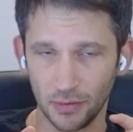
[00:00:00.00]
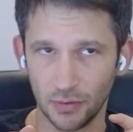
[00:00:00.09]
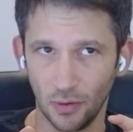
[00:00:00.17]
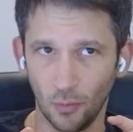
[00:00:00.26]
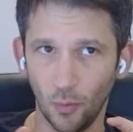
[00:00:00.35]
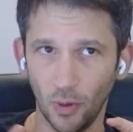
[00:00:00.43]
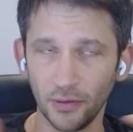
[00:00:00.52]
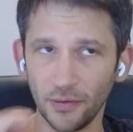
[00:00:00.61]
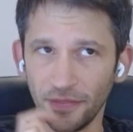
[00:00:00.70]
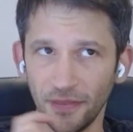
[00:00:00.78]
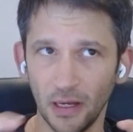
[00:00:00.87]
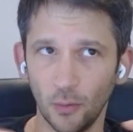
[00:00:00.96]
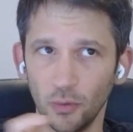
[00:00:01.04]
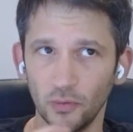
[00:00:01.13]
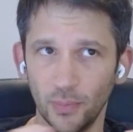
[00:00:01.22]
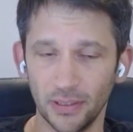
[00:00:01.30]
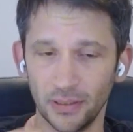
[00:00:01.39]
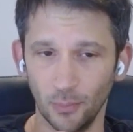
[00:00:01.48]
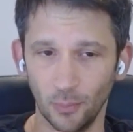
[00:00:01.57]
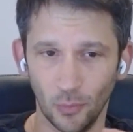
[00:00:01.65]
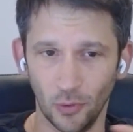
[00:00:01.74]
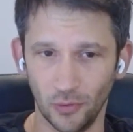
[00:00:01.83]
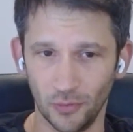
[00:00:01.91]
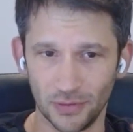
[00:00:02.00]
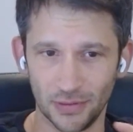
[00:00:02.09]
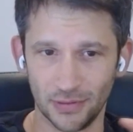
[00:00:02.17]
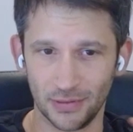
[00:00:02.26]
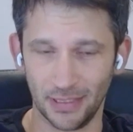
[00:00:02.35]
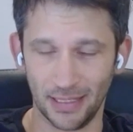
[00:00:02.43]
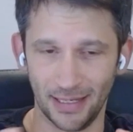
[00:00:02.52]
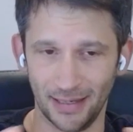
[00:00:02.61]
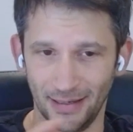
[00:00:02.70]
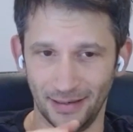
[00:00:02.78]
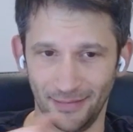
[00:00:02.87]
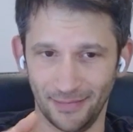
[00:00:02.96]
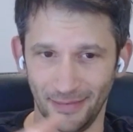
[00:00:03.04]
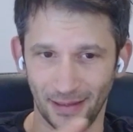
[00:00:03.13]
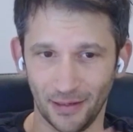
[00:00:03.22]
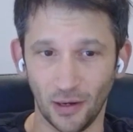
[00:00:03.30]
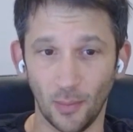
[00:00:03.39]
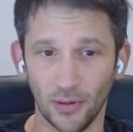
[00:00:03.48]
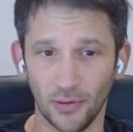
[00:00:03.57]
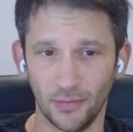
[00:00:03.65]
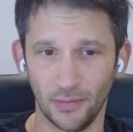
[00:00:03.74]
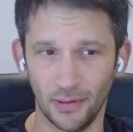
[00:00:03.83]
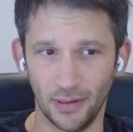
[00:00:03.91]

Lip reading: So what do you think would be the most like common?